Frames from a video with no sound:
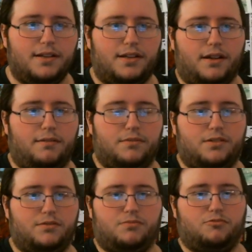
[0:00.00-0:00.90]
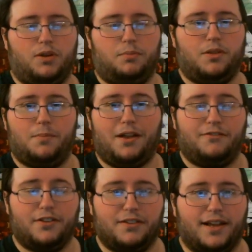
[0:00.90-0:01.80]
you know reap the
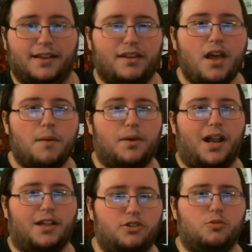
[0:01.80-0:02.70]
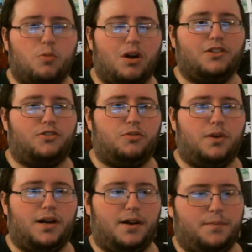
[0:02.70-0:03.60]
benefits, I guess. But I do want to.
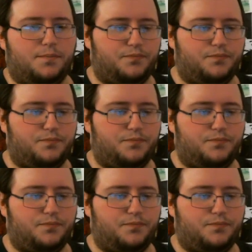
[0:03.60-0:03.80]
Uh,